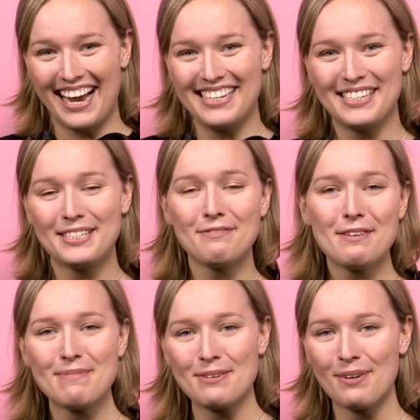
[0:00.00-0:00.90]
and ring the
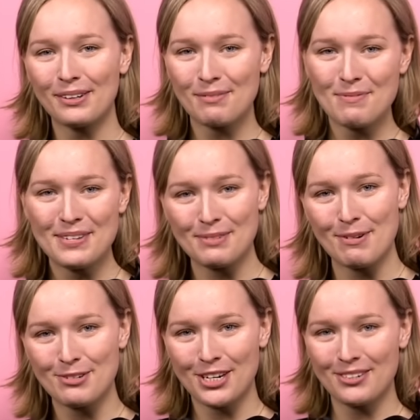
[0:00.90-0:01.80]
bell to get
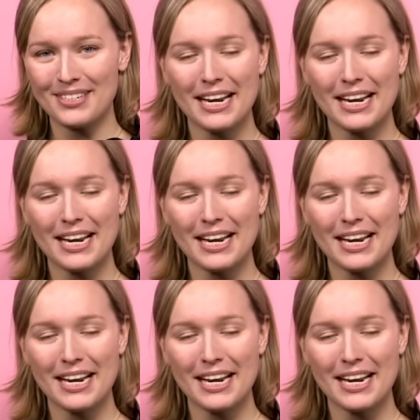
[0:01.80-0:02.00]
notified about our